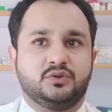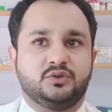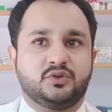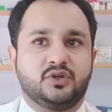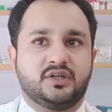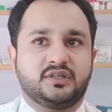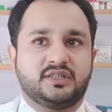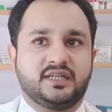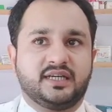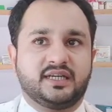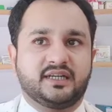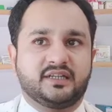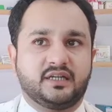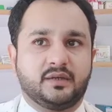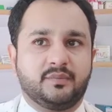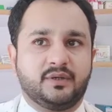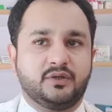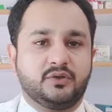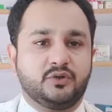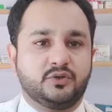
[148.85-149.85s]
Do not take a
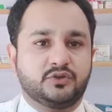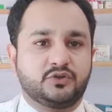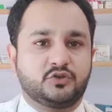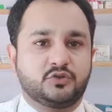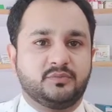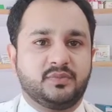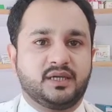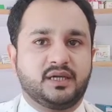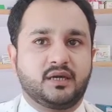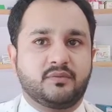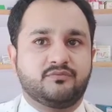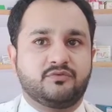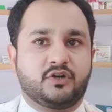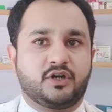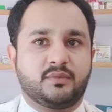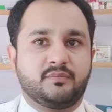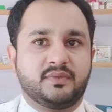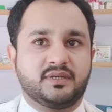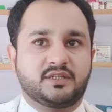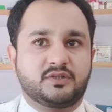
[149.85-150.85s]
double dose to make up
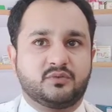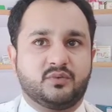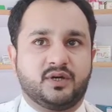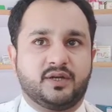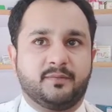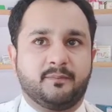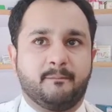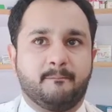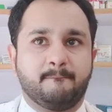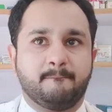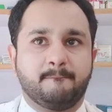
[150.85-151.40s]
for a missed one.